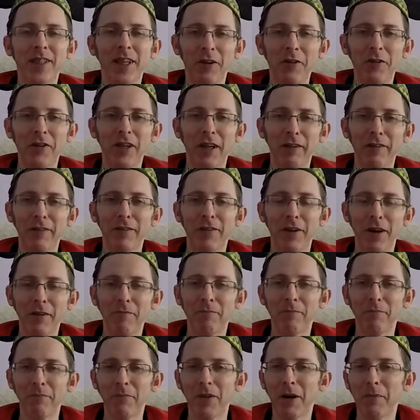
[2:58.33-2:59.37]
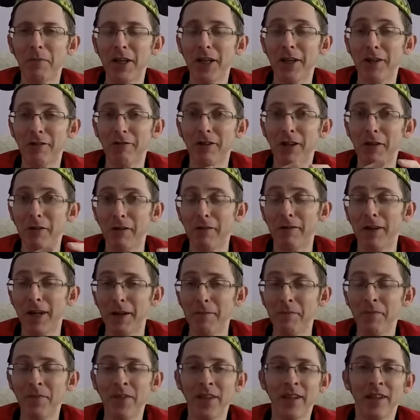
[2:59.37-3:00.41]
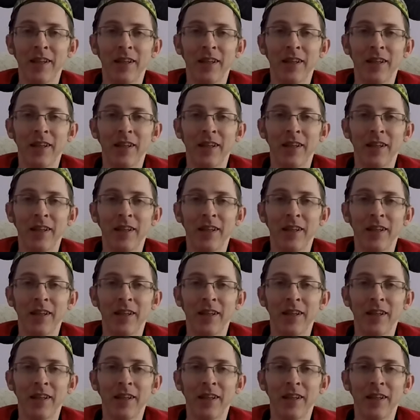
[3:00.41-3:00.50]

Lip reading: you go a meet and greet with him.